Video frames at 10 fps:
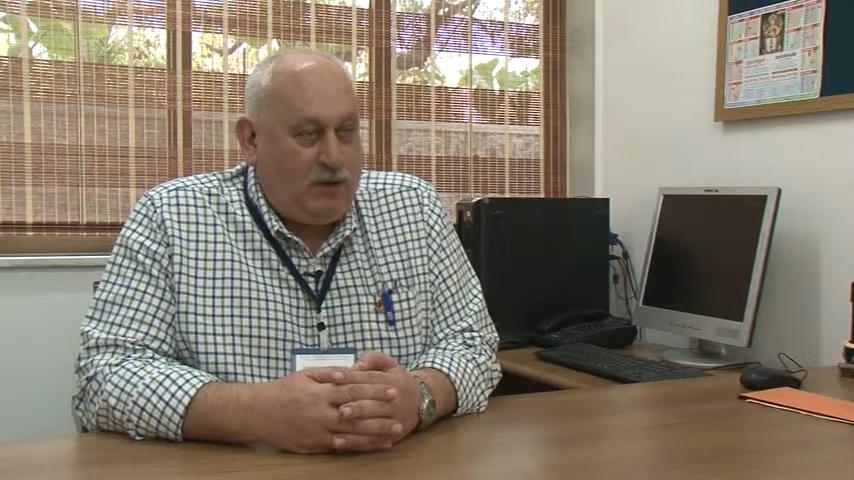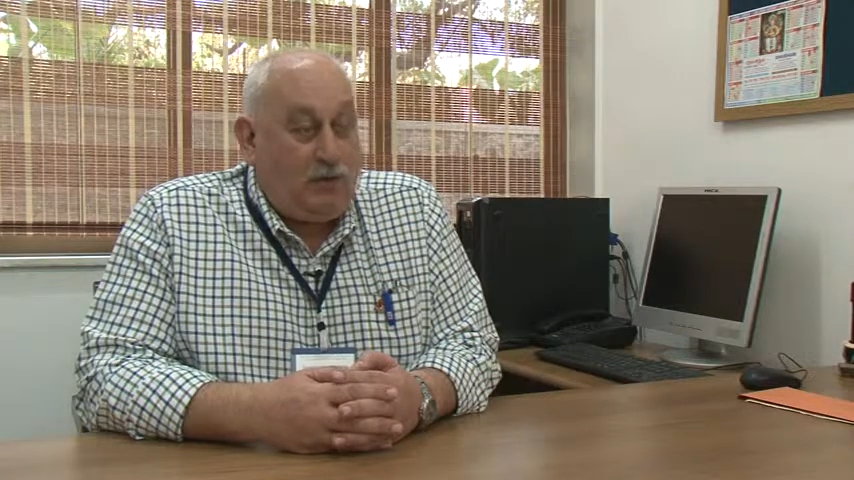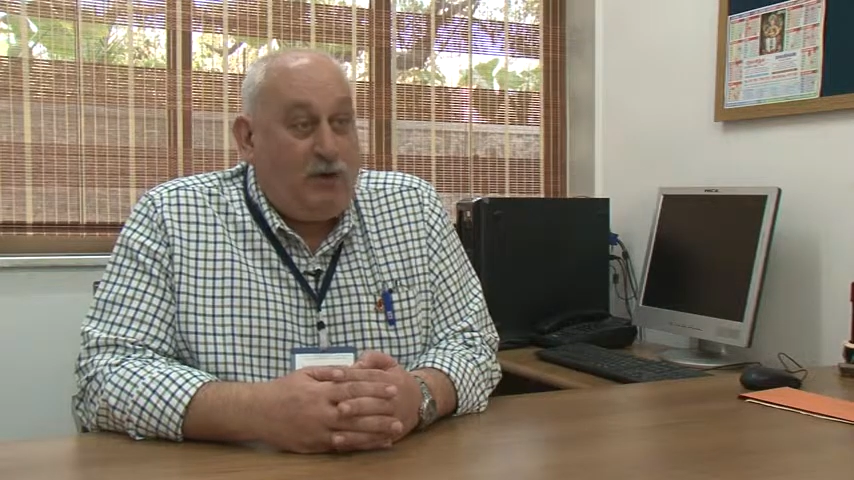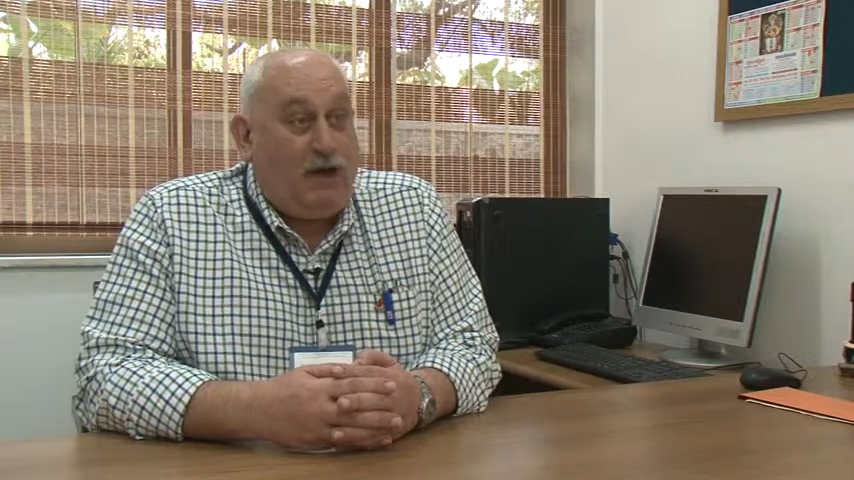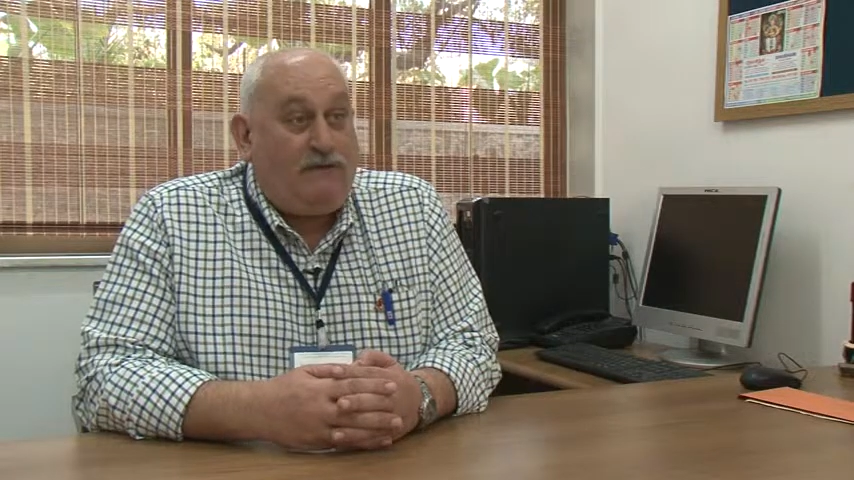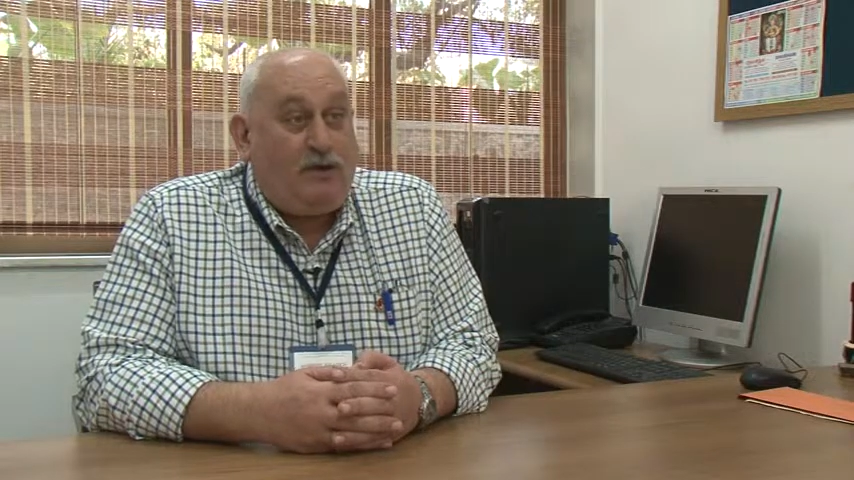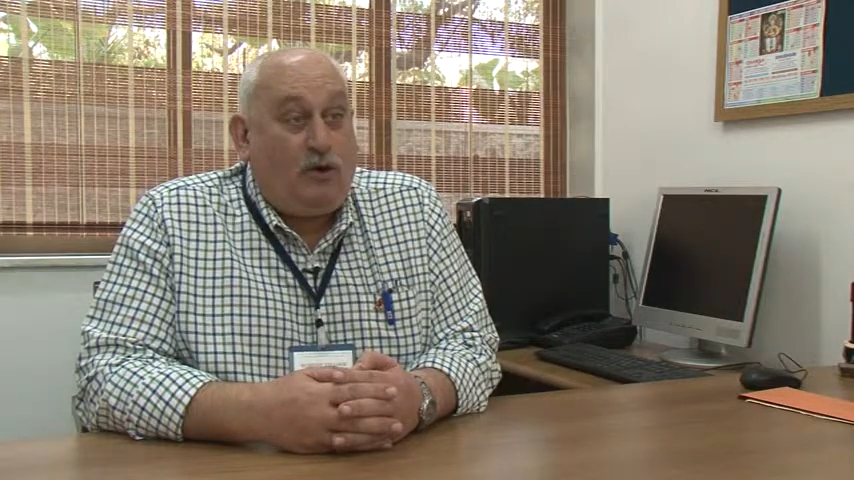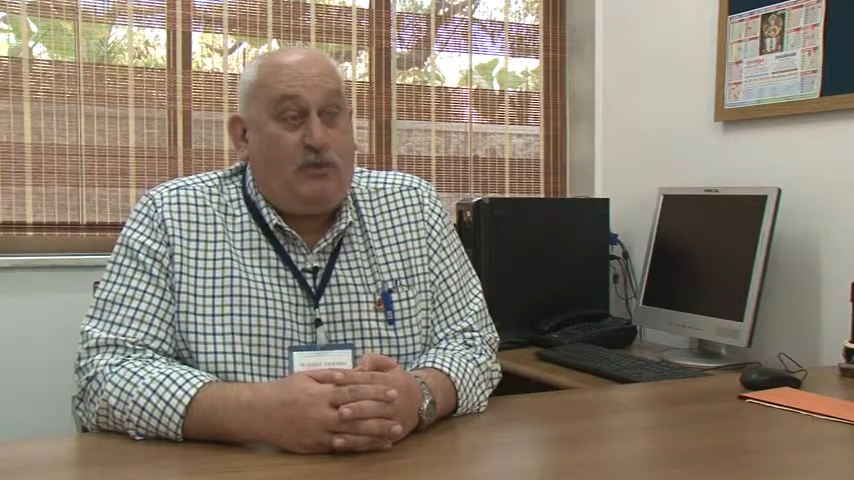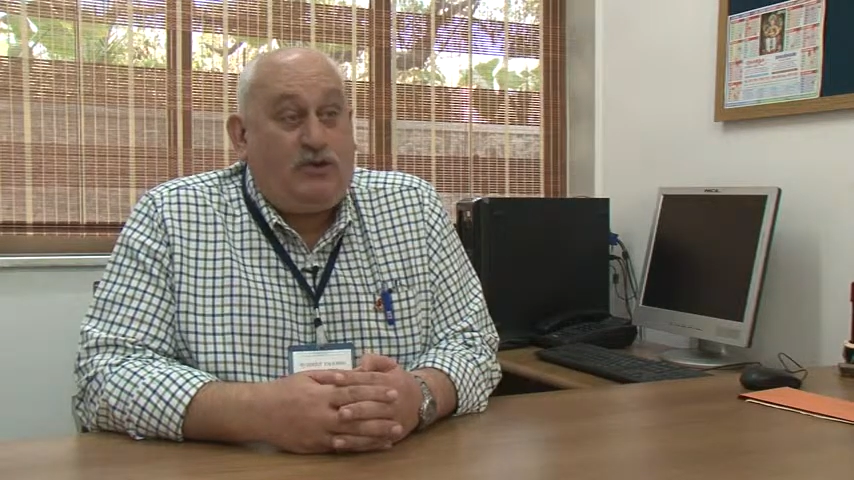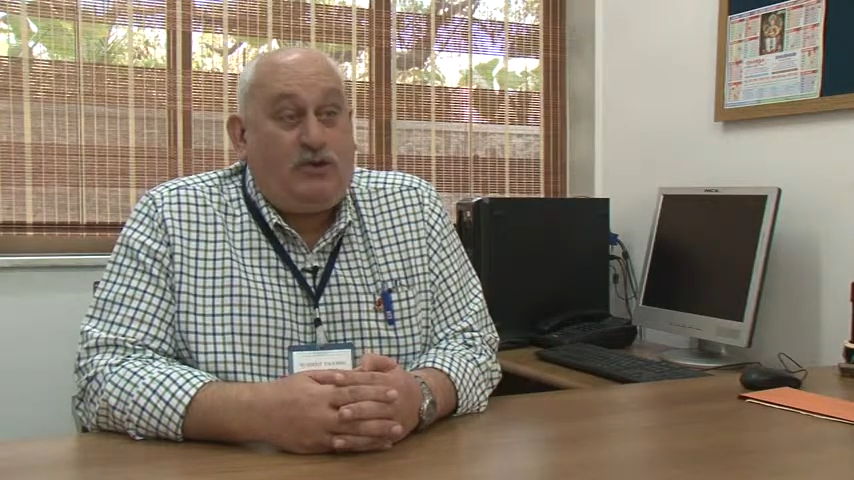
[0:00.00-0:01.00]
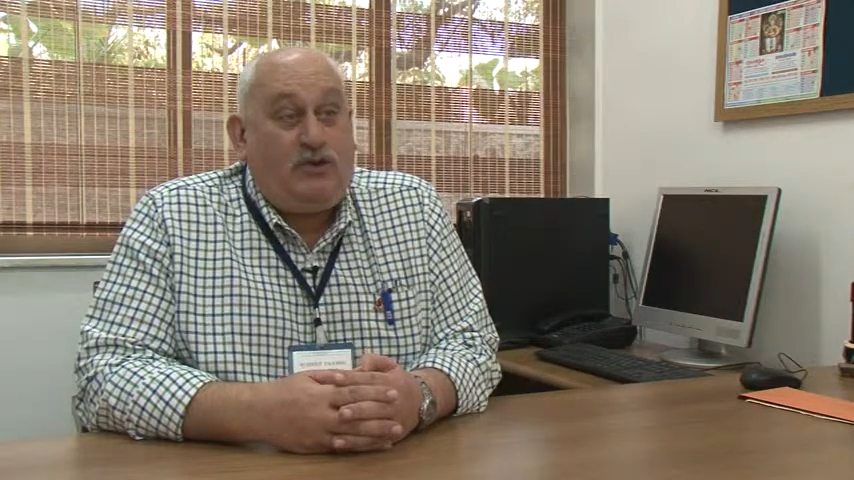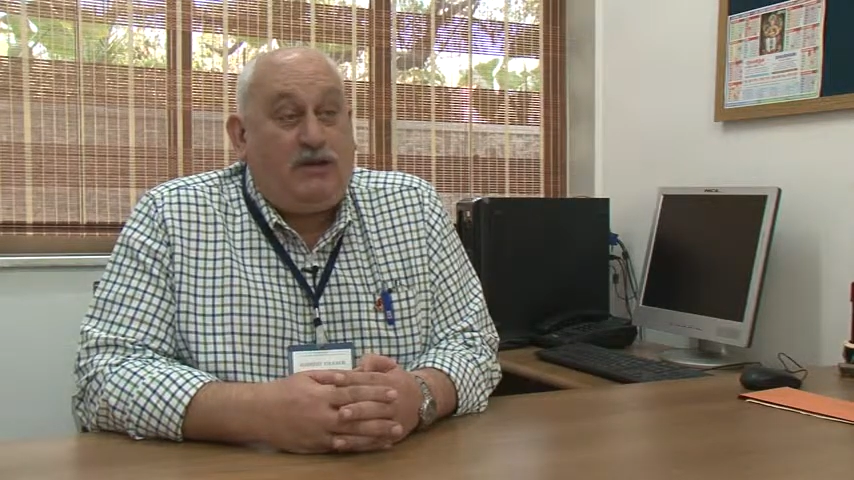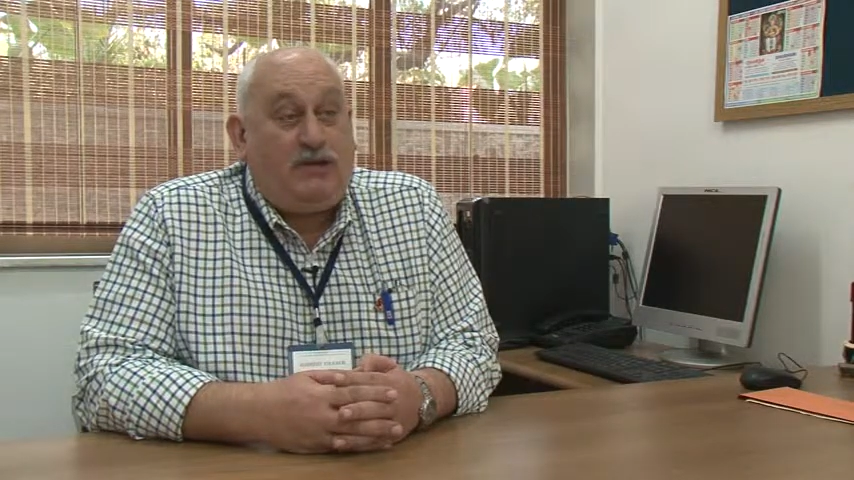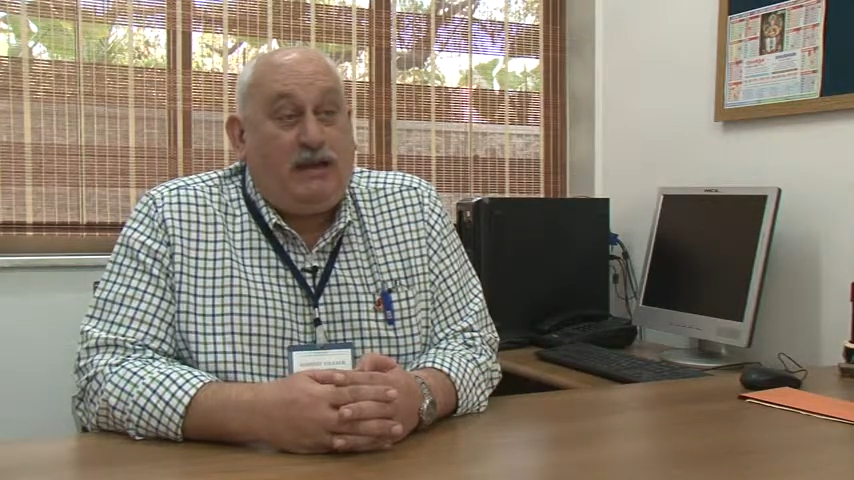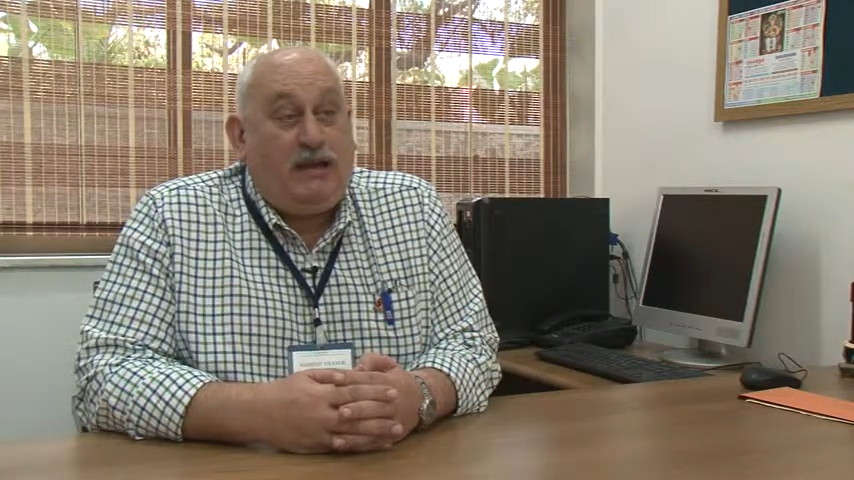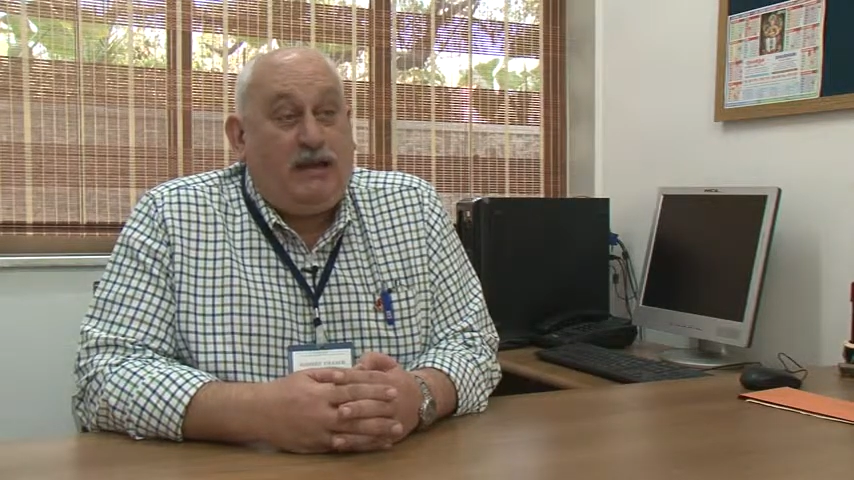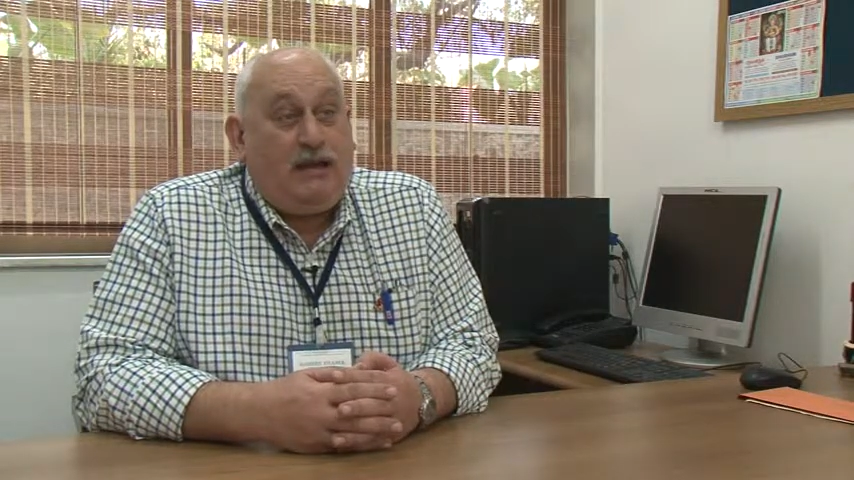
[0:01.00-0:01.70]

We have an opportunity